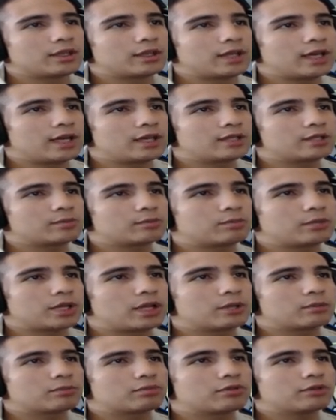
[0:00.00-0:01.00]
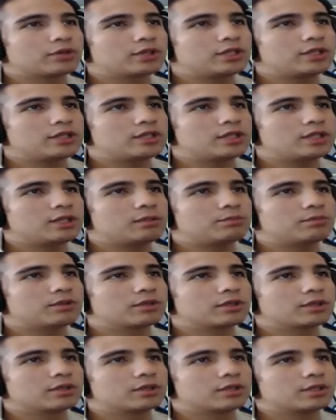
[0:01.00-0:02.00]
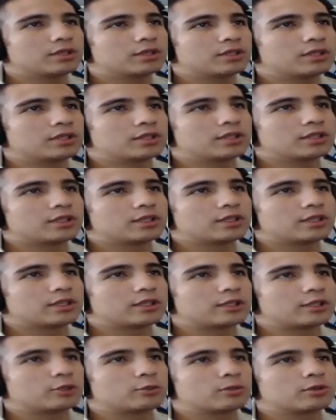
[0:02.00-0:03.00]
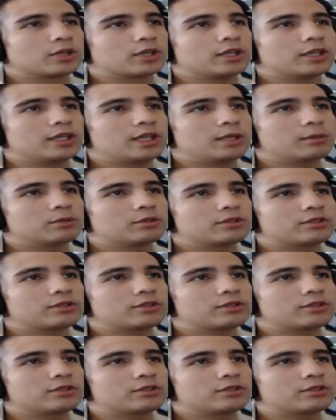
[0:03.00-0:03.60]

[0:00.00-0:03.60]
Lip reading: That is getting pretty deep. Gilbert unable